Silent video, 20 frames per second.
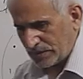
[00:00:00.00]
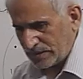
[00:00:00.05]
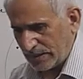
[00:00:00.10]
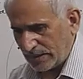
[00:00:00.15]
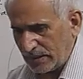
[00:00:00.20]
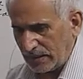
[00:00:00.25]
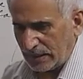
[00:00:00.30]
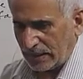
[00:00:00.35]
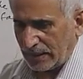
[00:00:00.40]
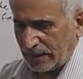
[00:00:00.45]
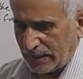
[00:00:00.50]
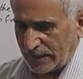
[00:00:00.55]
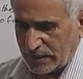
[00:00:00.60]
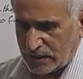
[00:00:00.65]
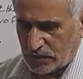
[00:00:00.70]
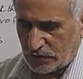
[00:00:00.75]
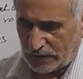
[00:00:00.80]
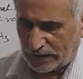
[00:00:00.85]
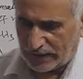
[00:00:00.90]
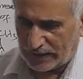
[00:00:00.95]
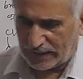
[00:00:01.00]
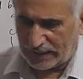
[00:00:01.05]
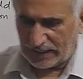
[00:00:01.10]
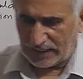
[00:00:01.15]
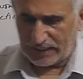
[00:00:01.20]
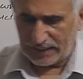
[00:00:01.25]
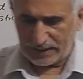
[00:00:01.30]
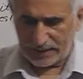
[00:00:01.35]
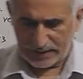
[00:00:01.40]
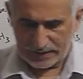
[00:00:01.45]
reason, it's very
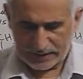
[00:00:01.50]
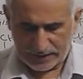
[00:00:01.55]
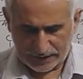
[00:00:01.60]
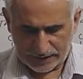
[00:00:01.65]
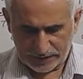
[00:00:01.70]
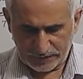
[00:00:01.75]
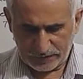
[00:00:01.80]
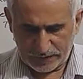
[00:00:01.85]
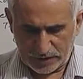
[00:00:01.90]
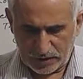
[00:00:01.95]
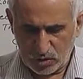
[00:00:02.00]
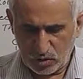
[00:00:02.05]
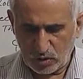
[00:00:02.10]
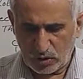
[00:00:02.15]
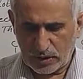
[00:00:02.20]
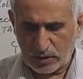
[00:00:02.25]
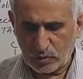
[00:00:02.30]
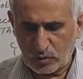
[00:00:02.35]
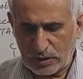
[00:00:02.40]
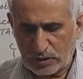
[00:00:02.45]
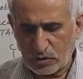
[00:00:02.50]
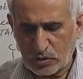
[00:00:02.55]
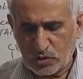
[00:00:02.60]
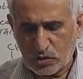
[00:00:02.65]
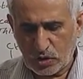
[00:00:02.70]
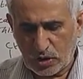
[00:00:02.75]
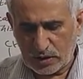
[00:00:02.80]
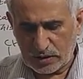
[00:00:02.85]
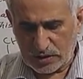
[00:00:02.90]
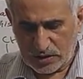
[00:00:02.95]
clear that when you are going to
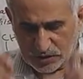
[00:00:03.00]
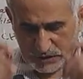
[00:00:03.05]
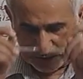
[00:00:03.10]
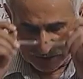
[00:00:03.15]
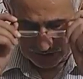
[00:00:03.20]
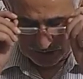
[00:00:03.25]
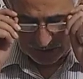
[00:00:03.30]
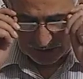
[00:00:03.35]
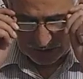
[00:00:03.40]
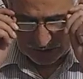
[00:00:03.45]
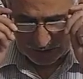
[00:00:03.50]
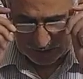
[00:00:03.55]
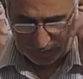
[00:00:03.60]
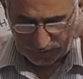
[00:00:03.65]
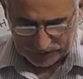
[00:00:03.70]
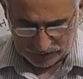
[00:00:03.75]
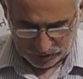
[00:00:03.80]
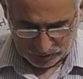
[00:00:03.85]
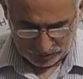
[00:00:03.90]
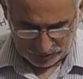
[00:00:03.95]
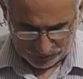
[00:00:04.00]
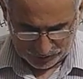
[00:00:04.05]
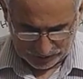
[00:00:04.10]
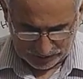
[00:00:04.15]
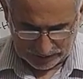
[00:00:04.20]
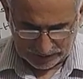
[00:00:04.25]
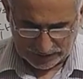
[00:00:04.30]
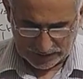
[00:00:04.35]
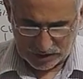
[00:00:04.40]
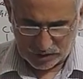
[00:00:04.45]
draw the structures of the
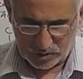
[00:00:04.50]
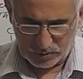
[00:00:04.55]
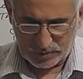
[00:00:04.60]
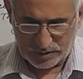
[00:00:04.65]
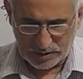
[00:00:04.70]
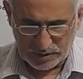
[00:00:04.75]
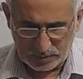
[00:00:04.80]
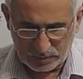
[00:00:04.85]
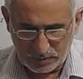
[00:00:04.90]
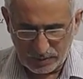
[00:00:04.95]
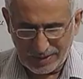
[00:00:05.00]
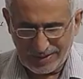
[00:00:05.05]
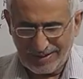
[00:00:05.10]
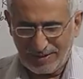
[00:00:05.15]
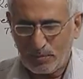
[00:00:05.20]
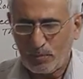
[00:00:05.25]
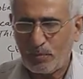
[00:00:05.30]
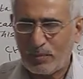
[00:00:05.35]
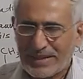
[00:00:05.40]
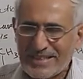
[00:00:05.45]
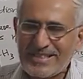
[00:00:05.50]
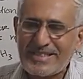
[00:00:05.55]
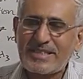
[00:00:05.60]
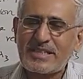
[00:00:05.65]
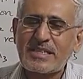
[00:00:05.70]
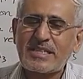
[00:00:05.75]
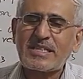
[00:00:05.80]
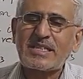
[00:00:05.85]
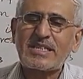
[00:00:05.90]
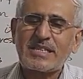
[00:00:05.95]
geometrical isomerism, must
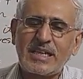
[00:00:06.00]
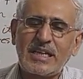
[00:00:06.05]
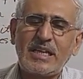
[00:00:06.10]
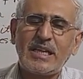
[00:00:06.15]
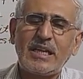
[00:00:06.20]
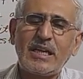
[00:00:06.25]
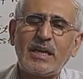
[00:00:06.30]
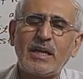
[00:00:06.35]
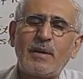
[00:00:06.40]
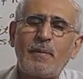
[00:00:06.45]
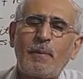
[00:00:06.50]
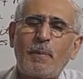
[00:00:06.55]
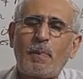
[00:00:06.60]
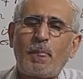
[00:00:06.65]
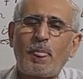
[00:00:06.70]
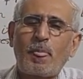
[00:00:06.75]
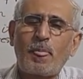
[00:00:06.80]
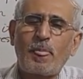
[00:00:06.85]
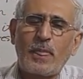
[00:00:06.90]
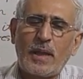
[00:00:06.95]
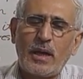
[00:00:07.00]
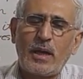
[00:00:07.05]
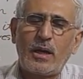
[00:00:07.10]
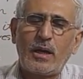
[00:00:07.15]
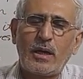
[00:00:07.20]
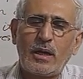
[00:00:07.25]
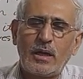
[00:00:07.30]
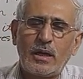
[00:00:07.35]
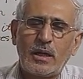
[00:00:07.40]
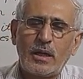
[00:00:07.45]
see the
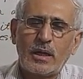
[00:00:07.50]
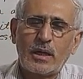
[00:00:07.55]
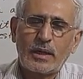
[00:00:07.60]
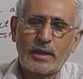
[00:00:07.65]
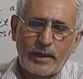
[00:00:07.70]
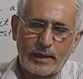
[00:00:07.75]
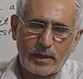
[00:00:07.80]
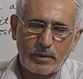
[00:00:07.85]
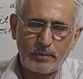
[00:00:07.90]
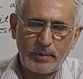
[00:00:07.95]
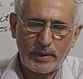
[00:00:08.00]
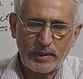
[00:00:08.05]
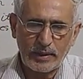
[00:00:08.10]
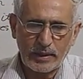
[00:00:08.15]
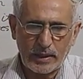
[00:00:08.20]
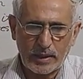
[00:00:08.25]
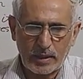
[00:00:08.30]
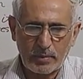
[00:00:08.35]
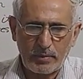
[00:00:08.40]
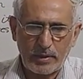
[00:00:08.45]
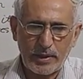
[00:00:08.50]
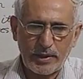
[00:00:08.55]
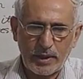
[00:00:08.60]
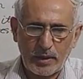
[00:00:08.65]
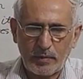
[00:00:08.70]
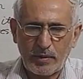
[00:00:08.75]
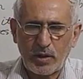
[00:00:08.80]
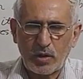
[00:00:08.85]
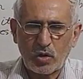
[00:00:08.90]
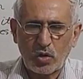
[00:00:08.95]
carbon-carbon
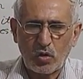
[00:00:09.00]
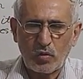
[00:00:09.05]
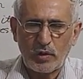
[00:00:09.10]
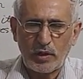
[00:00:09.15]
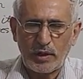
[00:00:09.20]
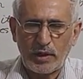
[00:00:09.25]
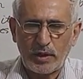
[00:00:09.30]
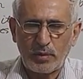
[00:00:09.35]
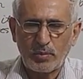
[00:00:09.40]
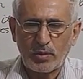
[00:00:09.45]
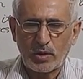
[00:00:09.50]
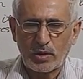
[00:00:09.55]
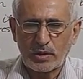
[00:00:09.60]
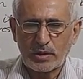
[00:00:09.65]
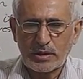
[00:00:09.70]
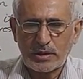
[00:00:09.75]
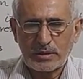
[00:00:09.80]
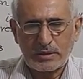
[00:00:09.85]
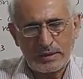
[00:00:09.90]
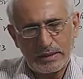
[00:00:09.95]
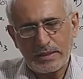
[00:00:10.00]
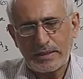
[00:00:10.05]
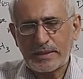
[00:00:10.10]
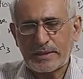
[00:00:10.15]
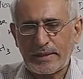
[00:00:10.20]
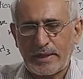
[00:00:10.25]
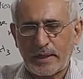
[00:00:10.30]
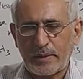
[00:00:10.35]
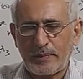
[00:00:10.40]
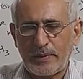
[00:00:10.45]
double covalent bonds. These
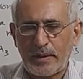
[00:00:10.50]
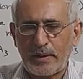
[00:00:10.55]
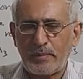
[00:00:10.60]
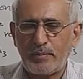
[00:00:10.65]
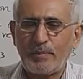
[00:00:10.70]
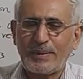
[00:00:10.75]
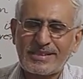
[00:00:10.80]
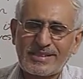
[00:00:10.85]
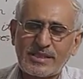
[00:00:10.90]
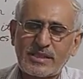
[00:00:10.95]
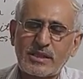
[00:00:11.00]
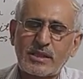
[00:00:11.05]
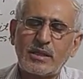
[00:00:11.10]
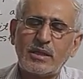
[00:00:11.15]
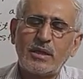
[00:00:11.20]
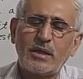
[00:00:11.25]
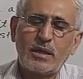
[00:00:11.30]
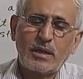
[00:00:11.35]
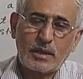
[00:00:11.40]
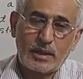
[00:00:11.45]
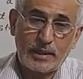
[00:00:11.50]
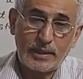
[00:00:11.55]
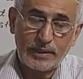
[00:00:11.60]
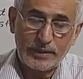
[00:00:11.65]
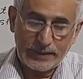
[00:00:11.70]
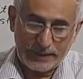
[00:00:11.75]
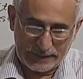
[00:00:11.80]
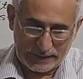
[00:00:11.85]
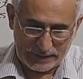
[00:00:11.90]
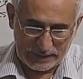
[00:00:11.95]
carbon must
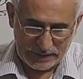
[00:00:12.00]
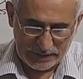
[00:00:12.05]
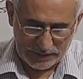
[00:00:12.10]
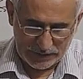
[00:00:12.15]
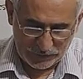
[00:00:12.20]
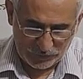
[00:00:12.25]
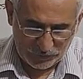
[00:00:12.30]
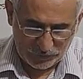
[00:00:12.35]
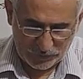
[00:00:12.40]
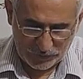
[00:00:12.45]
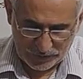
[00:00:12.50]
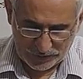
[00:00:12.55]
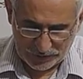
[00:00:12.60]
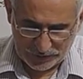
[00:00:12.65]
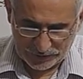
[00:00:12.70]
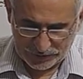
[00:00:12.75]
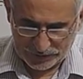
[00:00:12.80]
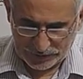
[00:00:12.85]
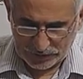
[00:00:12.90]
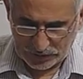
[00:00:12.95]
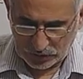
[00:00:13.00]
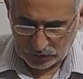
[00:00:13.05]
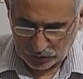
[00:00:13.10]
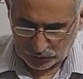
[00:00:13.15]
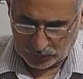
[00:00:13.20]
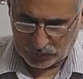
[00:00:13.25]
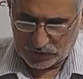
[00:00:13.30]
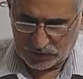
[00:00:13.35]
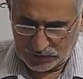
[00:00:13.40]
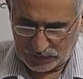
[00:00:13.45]
contain different
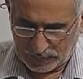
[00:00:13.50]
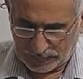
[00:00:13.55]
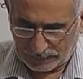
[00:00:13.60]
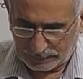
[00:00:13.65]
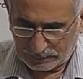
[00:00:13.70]
groups.